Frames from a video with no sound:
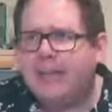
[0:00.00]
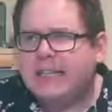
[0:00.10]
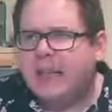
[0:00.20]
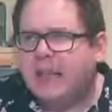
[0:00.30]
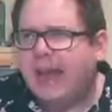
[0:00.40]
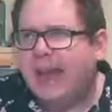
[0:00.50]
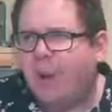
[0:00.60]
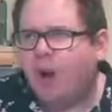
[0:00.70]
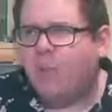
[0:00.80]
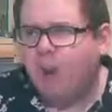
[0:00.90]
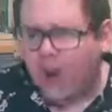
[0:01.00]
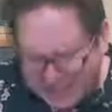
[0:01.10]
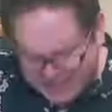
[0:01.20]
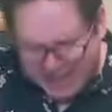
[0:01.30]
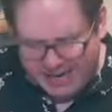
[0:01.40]
They want
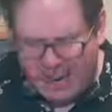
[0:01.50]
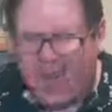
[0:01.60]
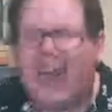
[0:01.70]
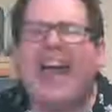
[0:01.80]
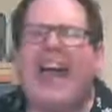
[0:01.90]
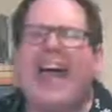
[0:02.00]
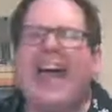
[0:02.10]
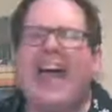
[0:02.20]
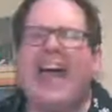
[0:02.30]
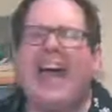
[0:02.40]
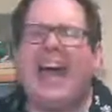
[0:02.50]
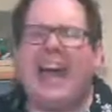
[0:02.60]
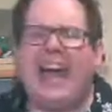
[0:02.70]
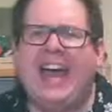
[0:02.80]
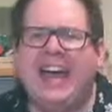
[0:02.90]
what's in our
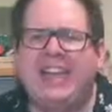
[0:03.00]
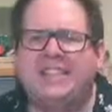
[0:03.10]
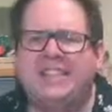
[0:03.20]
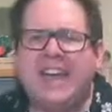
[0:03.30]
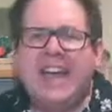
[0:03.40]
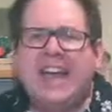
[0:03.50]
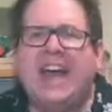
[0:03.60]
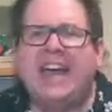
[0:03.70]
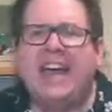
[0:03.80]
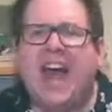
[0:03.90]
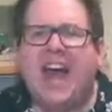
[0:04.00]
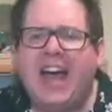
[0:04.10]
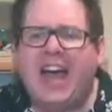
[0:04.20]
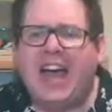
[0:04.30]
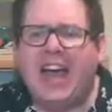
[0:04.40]
heads, in our
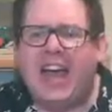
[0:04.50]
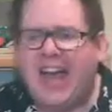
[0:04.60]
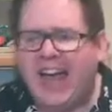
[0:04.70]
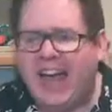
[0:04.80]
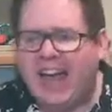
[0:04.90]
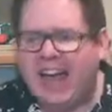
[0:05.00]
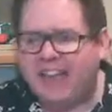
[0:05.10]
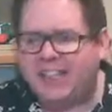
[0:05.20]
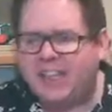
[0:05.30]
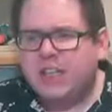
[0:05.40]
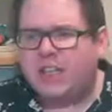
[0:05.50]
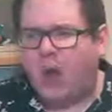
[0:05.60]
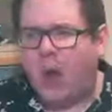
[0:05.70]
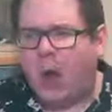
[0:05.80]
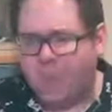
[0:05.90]
heads.
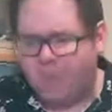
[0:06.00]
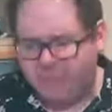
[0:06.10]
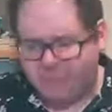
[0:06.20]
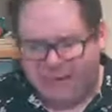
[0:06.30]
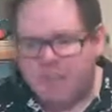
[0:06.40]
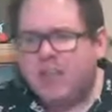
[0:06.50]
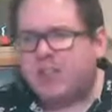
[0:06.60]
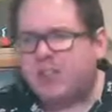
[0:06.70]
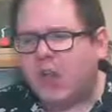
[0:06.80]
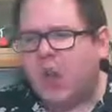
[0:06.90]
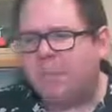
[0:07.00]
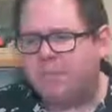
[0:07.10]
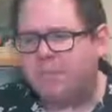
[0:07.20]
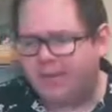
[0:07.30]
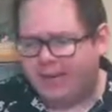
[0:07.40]
Zombies,
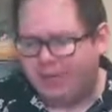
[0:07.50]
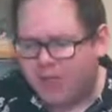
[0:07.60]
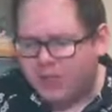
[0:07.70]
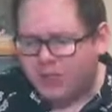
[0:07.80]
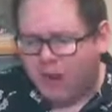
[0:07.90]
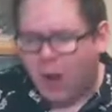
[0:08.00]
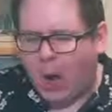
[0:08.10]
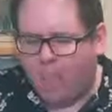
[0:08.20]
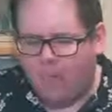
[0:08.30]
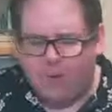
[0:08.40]
zombies, zombies.